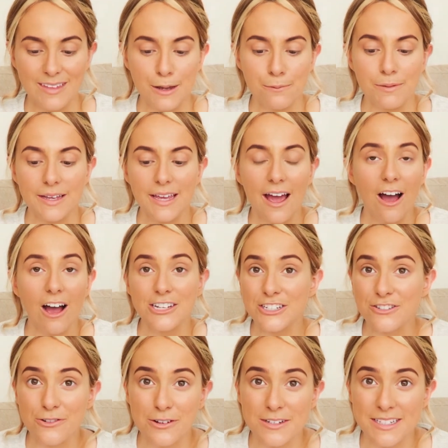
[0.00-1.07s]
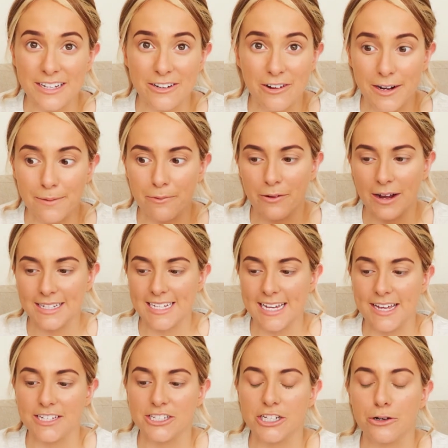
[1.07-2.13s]
But yeah, I just thought it was an incredible
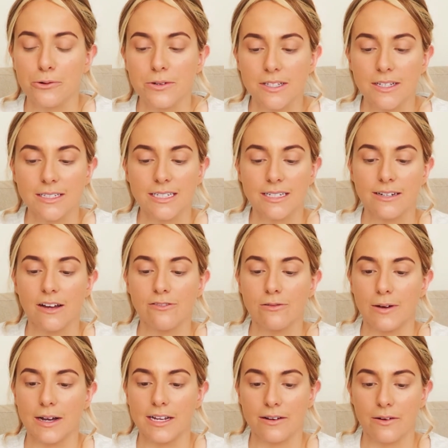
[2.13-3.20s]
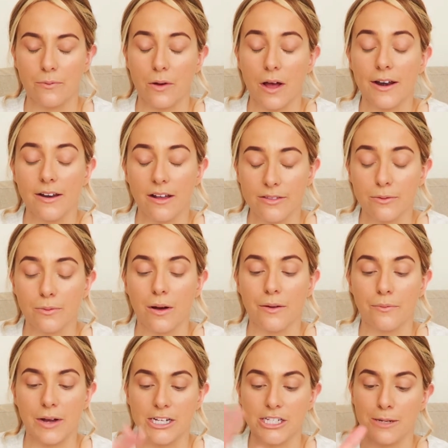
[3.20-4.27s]
idea. She also did another
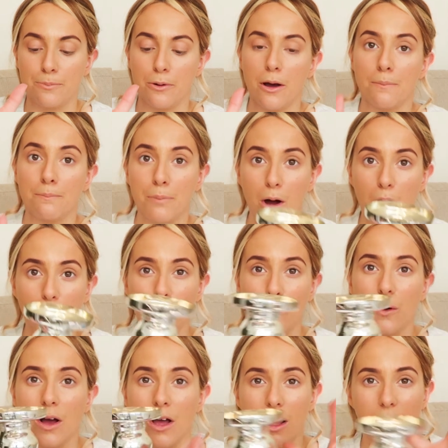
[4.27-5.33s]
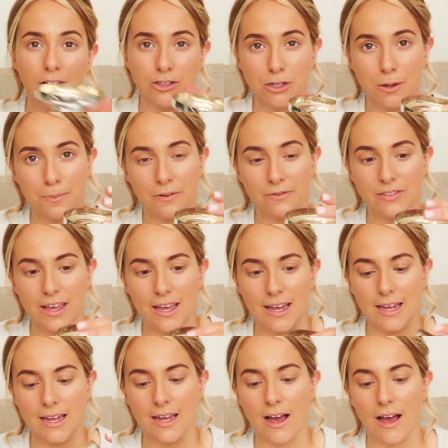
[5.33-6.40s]
one where she put a bowl on top of
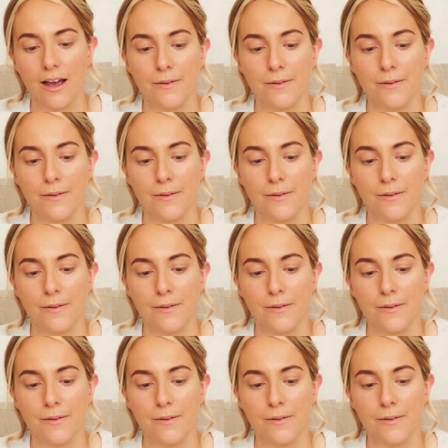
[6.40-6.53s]
the